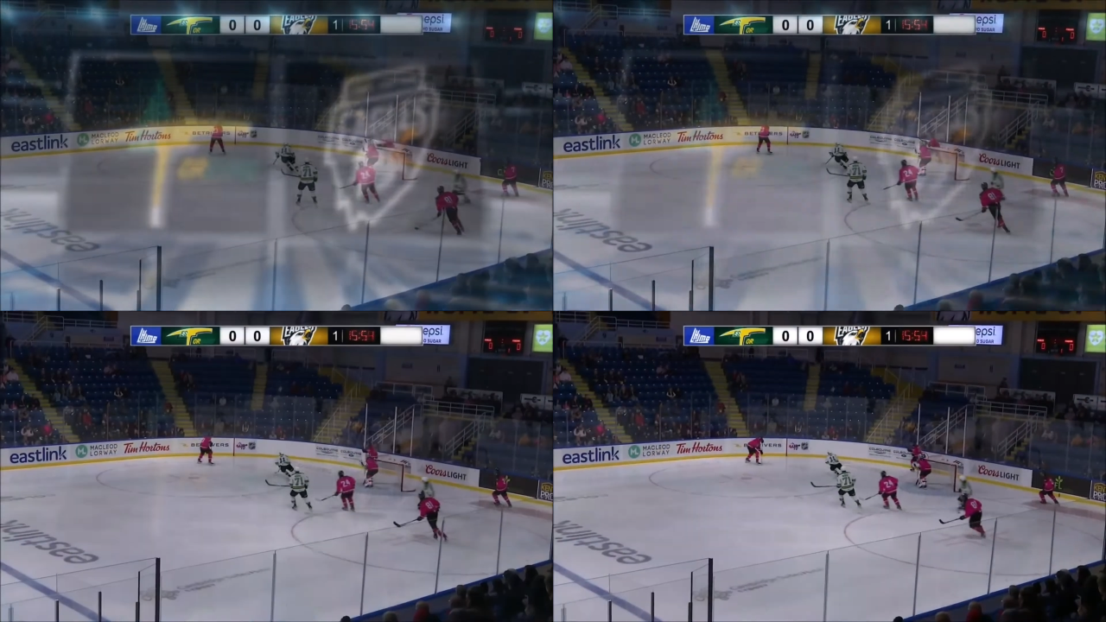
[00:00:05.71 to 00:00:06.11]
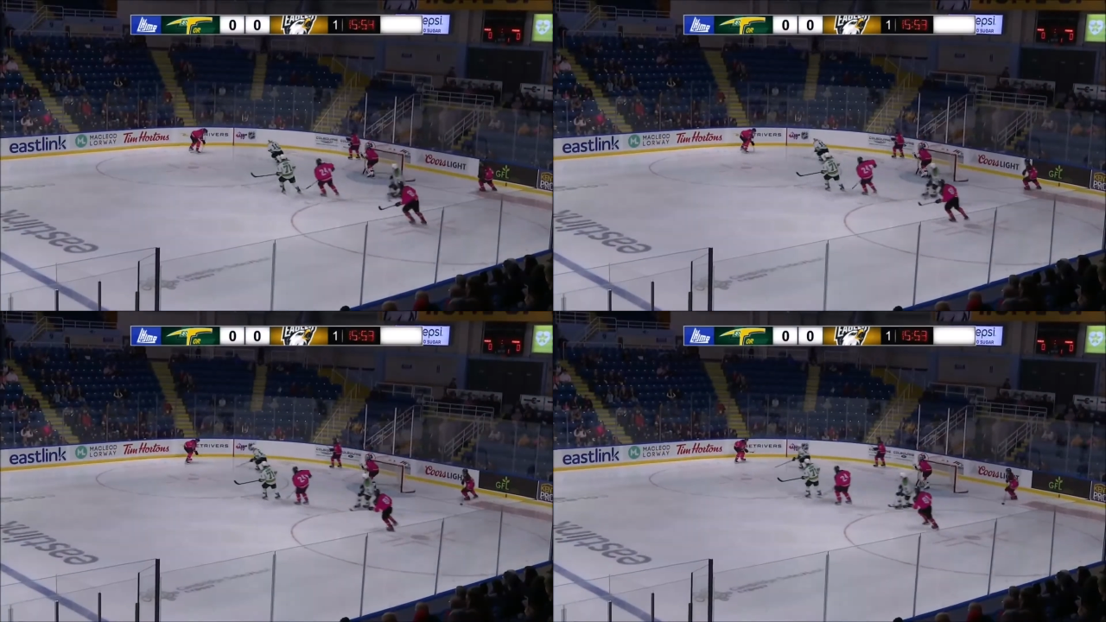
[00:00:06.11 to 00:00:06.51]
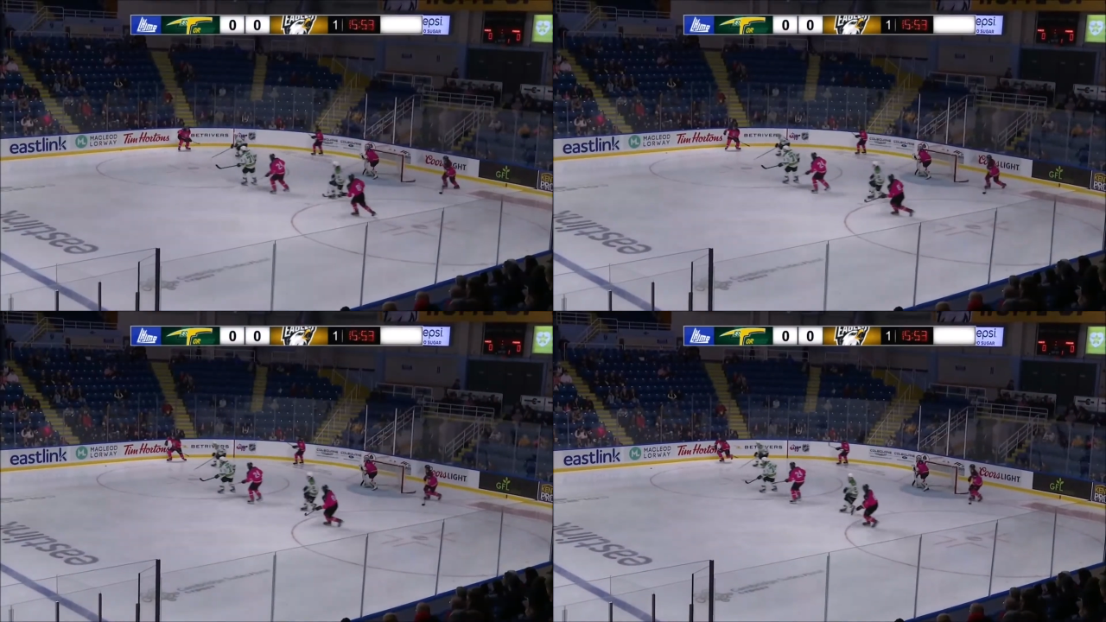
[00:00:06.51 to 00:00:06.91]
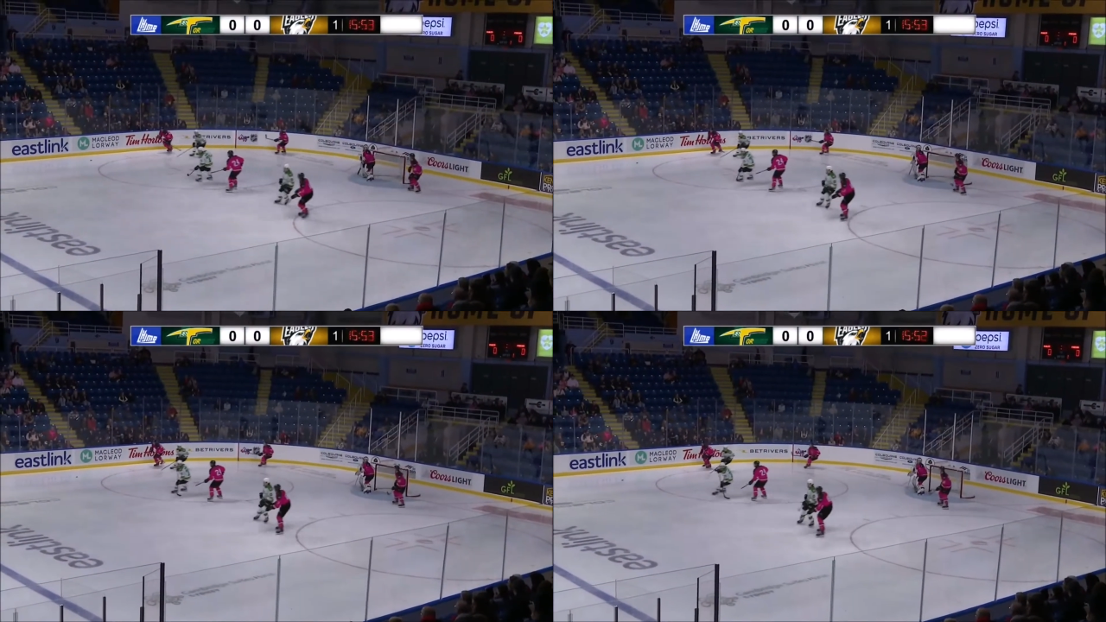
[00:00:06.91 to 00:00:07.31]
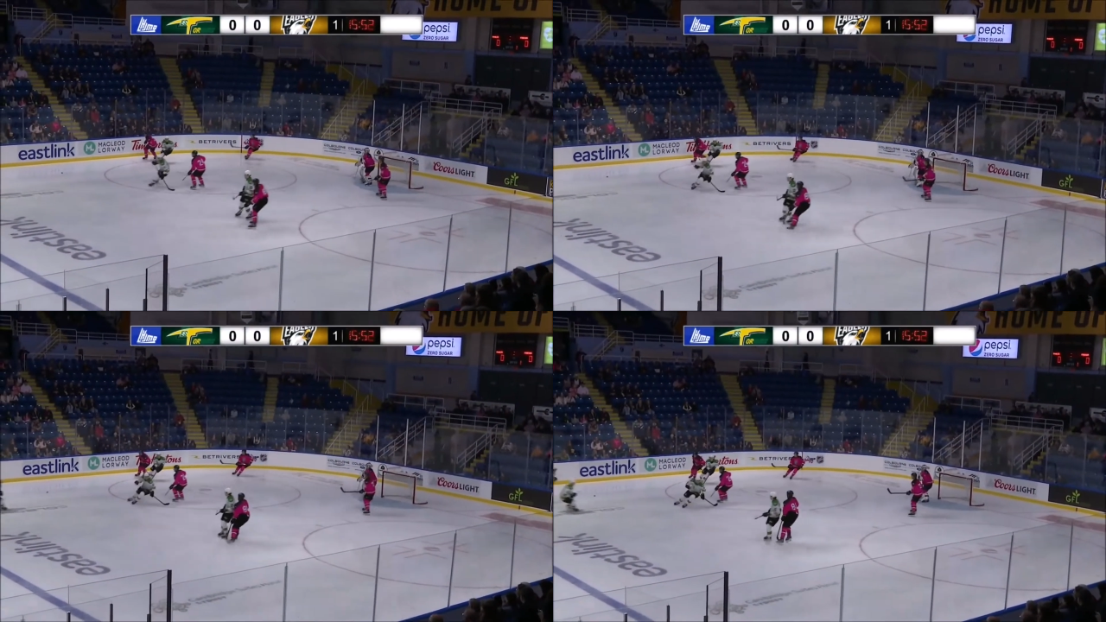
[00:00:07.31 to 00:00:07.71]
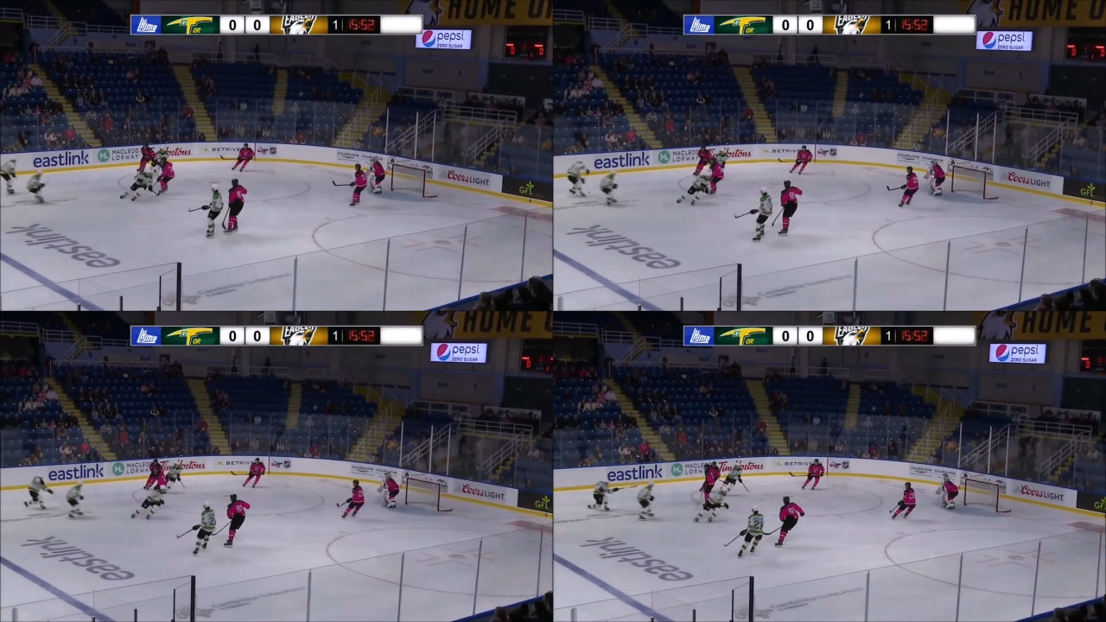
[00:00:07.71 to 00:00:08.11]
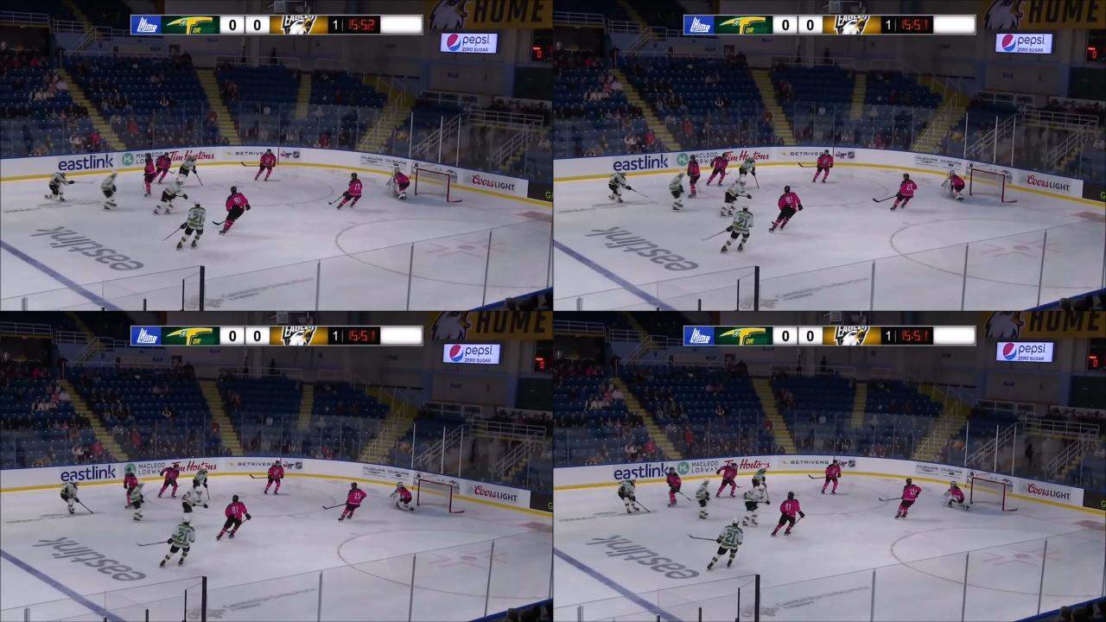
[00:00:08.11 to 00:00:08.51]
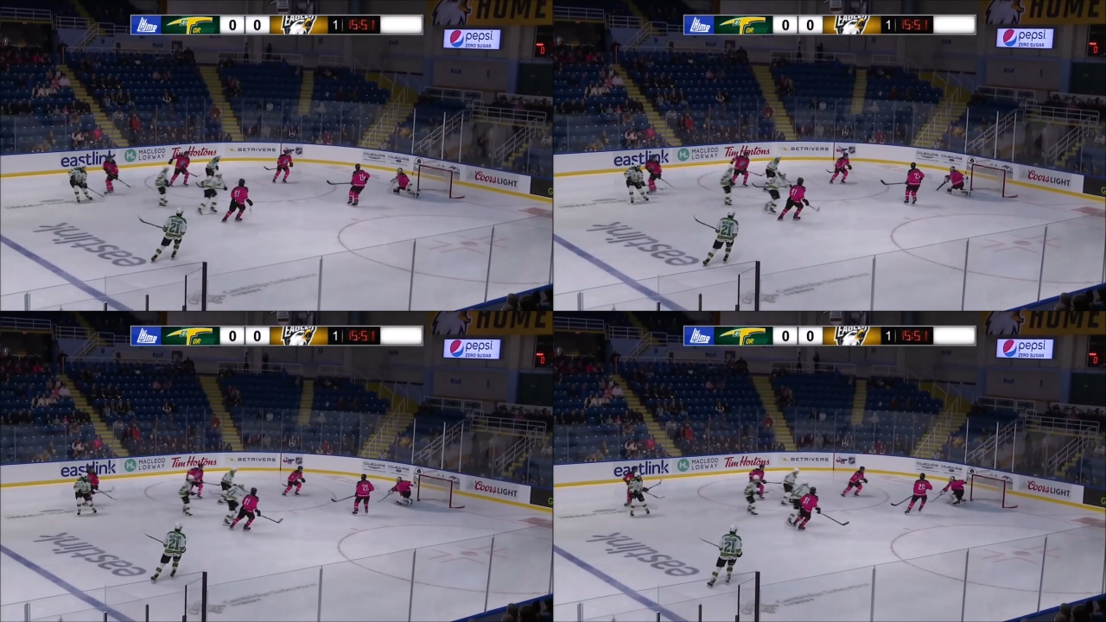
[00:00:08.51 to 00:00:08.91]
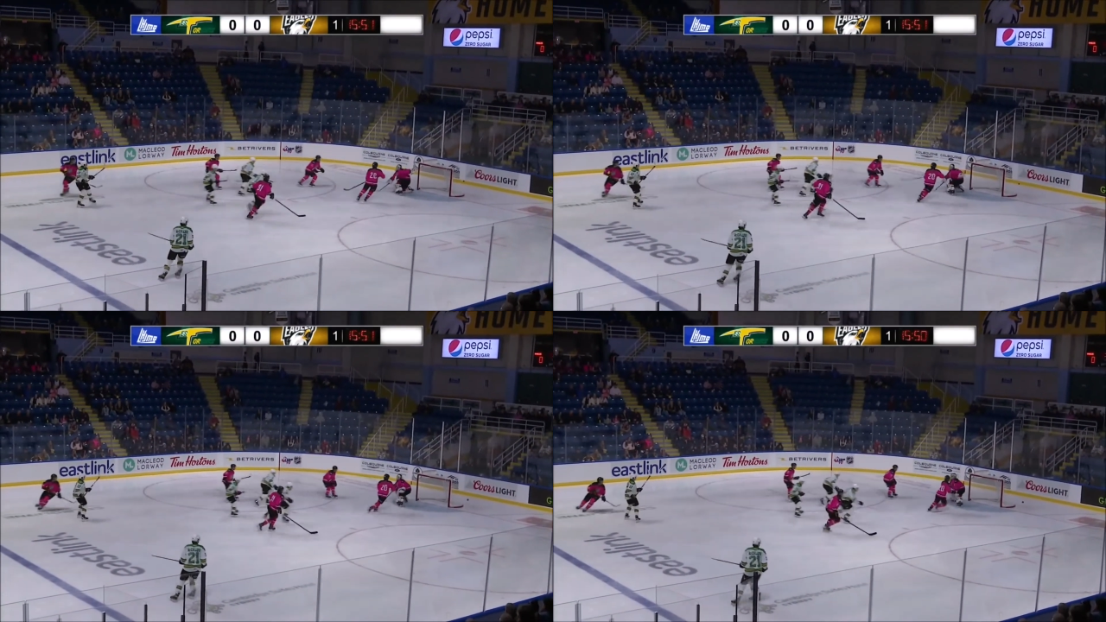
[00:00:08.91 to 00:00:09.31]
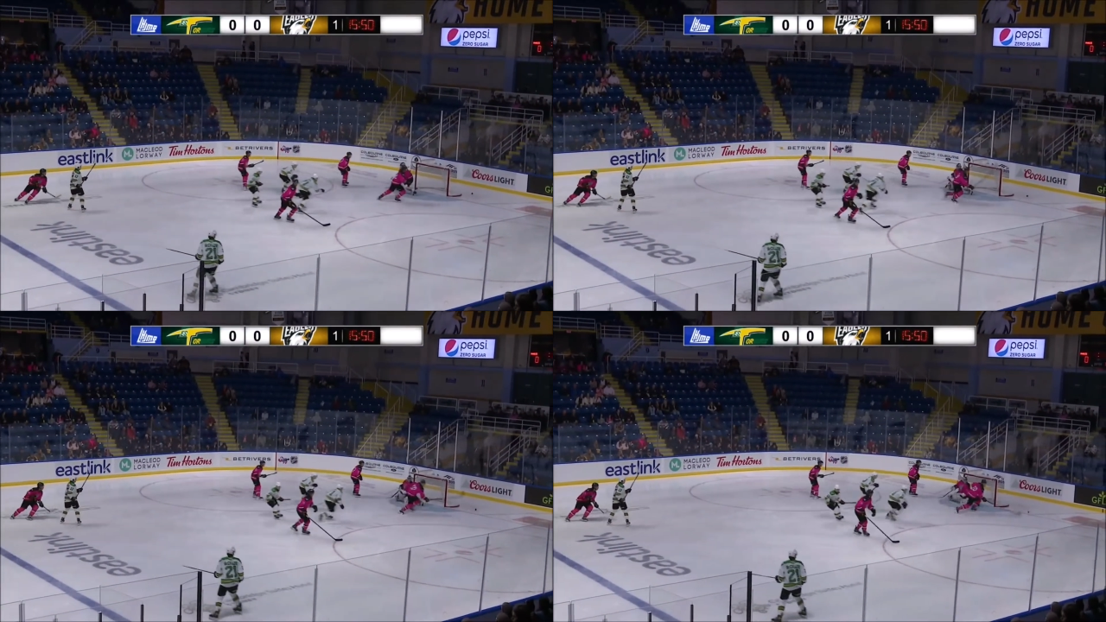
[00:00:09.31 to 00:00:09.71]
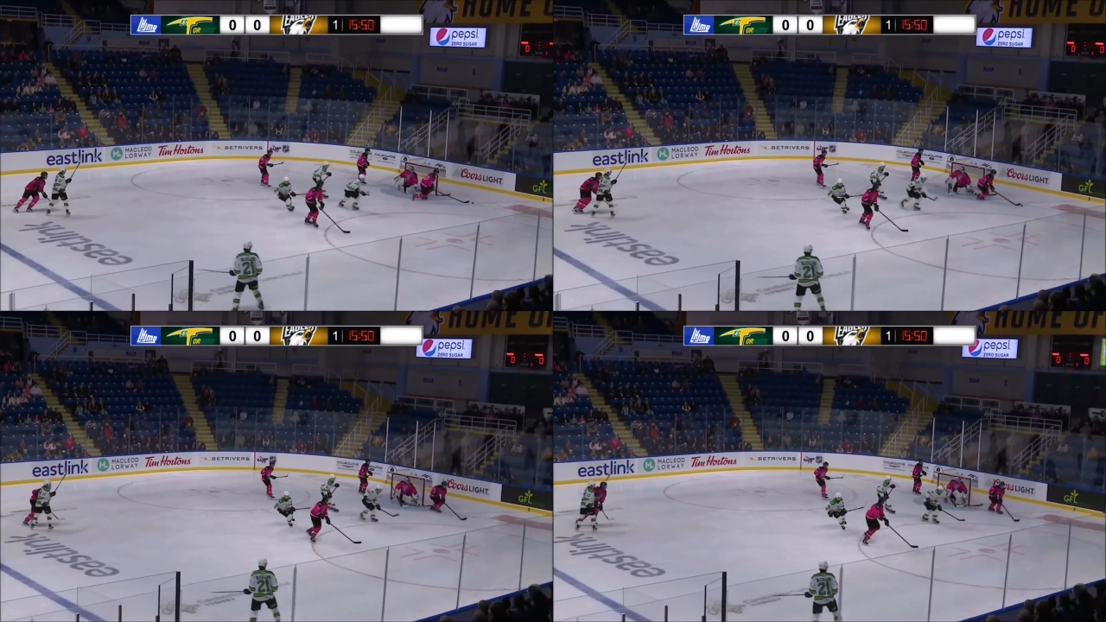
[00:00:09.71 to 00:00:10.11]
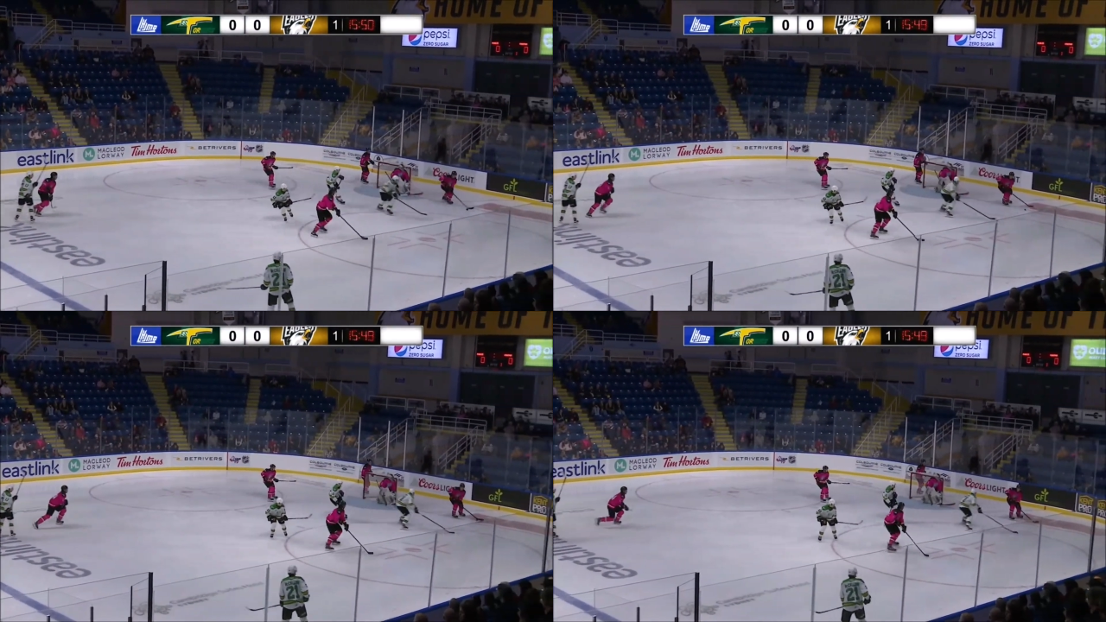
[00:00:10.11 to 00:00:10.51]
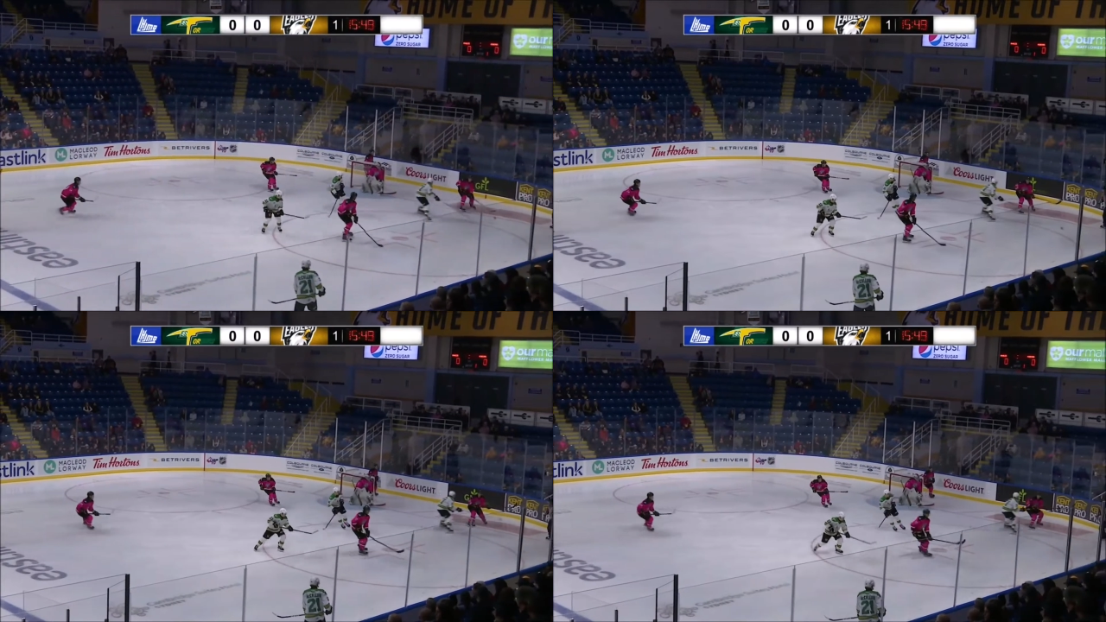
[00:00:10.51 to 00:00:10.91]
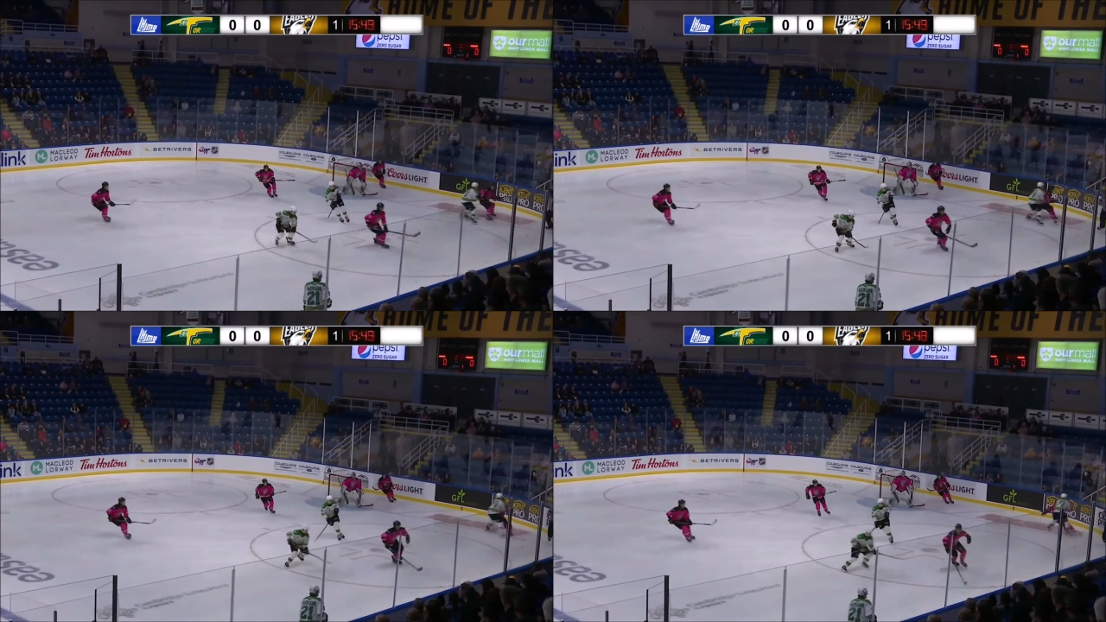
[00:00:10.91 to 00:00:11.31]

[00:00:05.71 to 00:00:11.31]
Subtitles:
(no speaker visible)